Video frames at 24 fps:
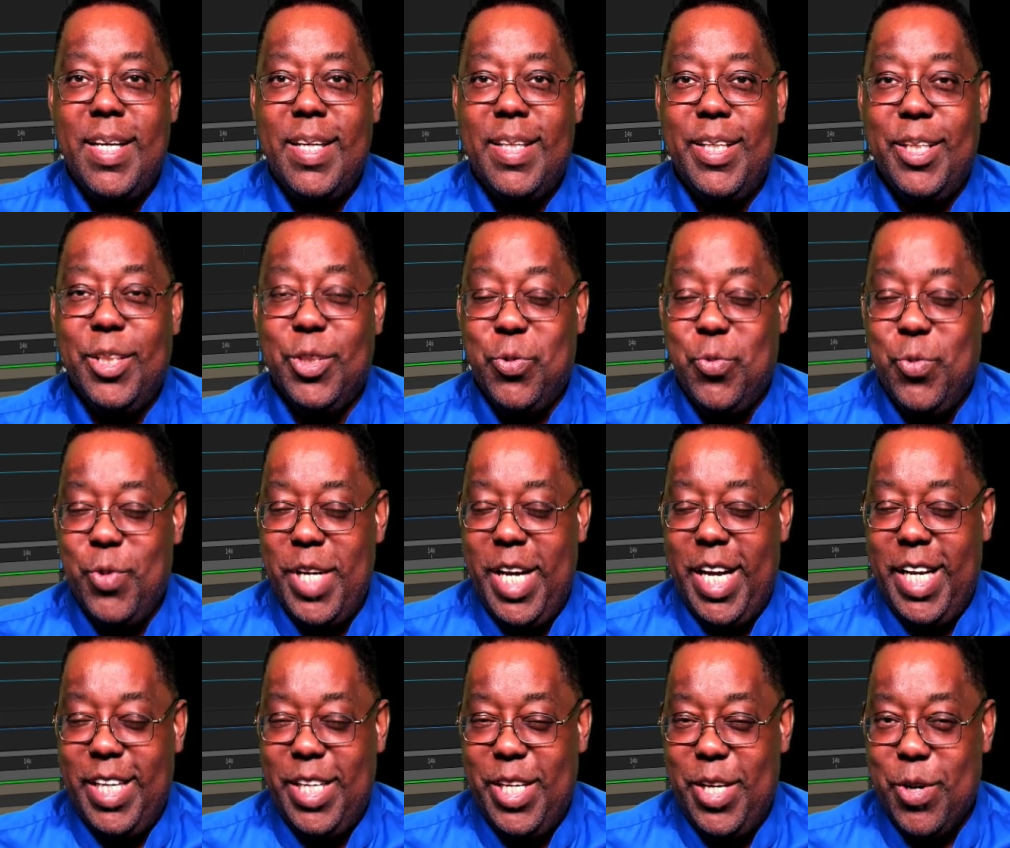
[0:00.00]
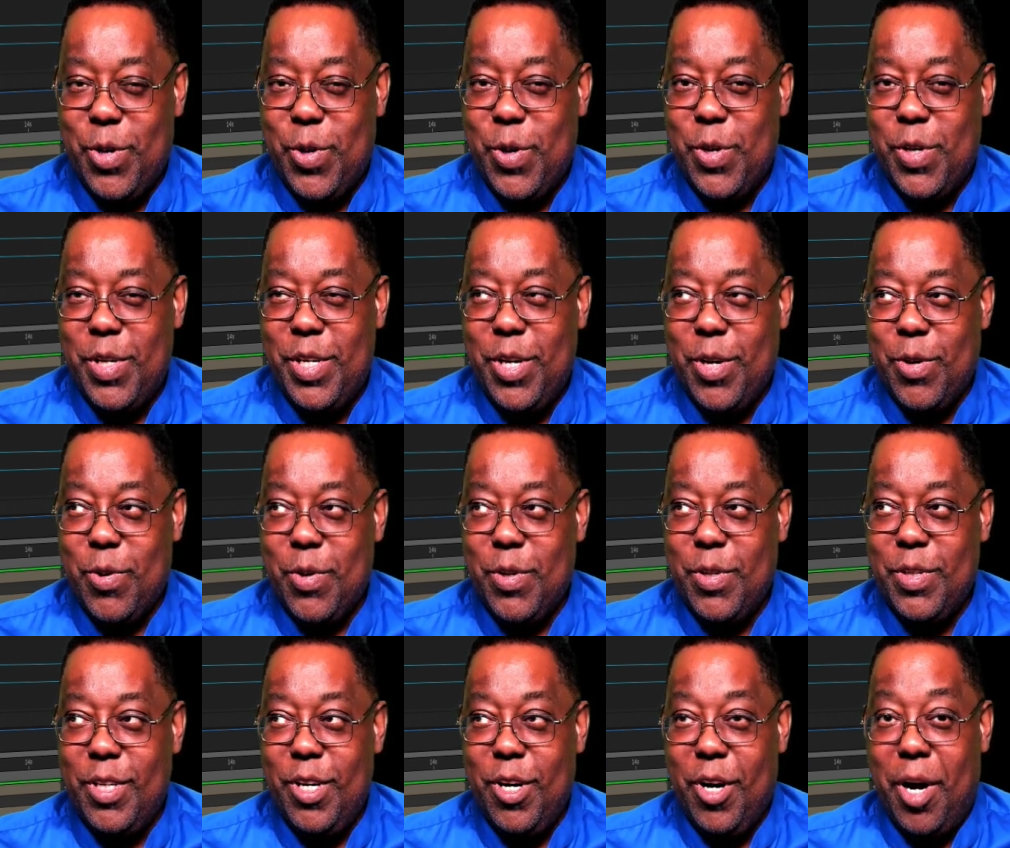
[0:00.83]
There's, and you're,
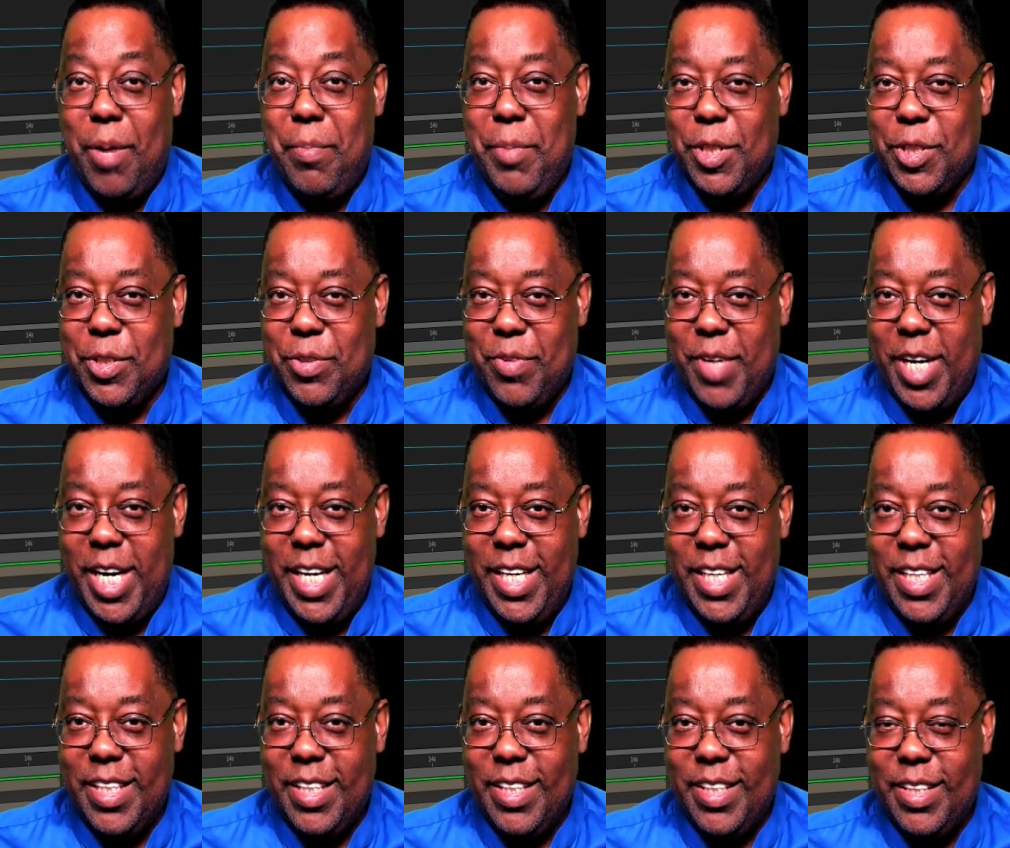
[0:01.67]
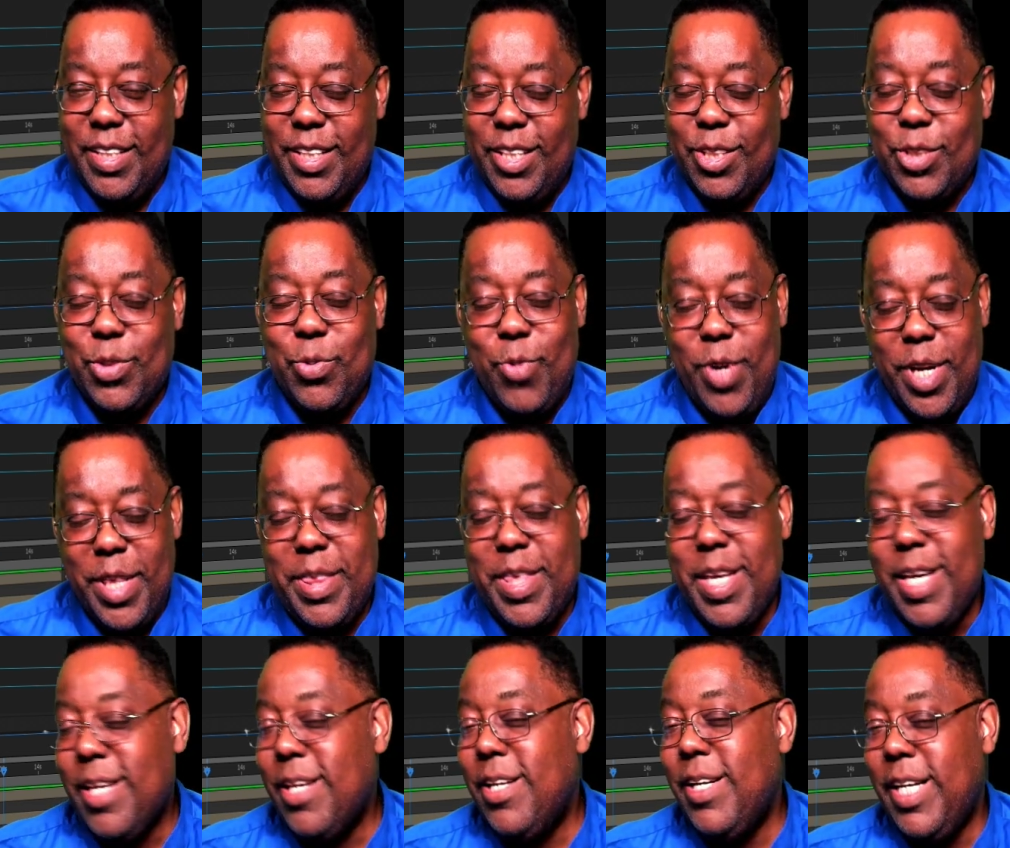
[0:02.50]
you're, you're almost right. There's one
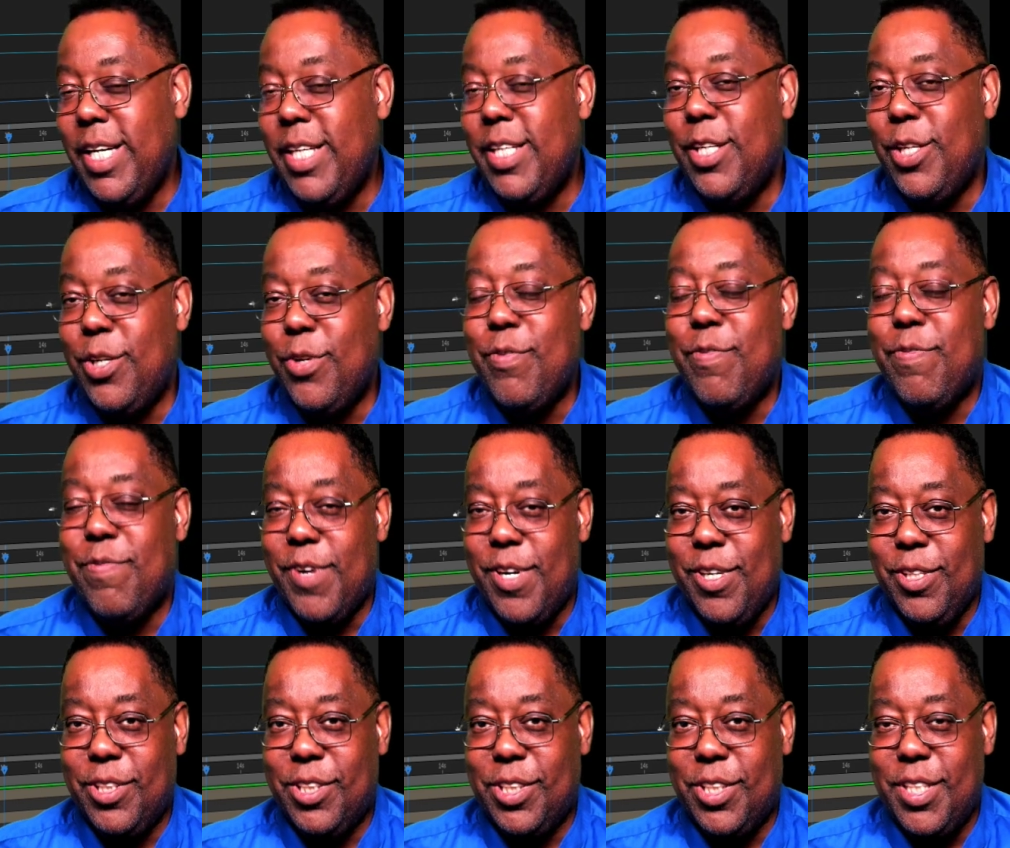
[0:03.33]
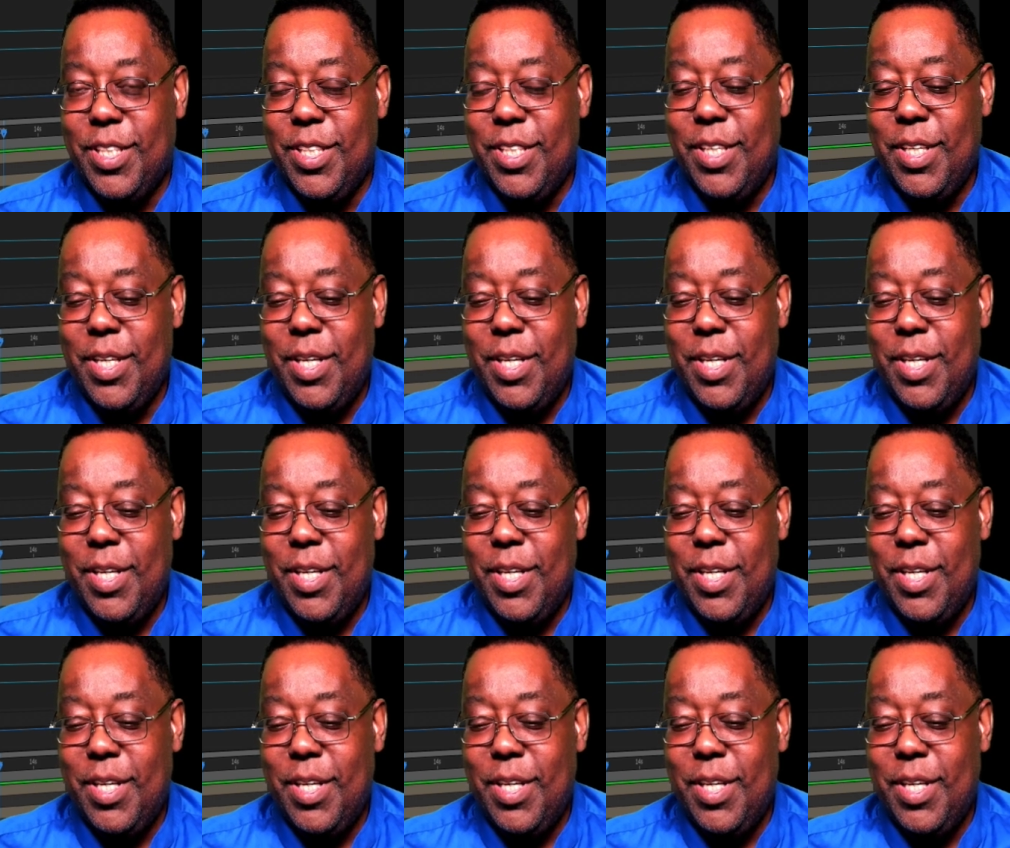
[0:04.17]
thing you need to do first.